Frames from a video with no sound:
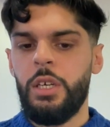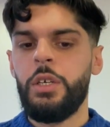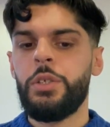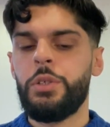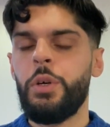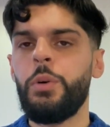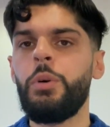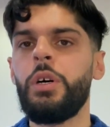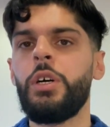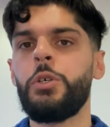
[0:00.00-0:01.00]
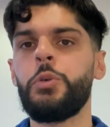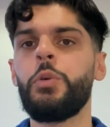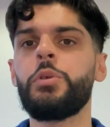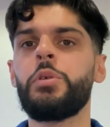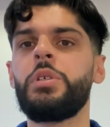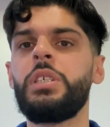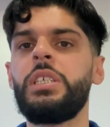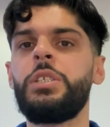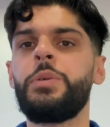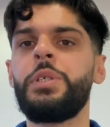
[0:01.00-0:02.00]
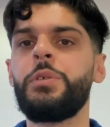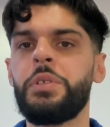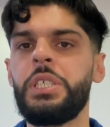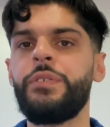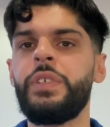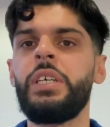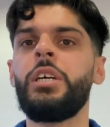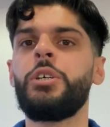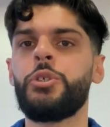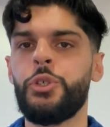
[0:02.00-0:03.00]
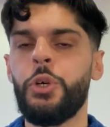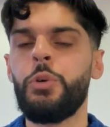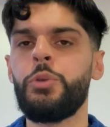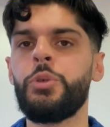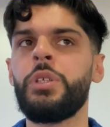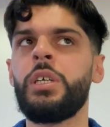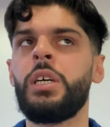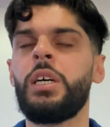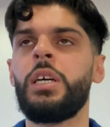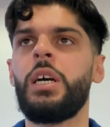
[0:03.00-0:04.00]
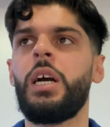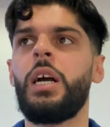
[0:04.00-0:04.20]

So you also need to, in your CV, show to the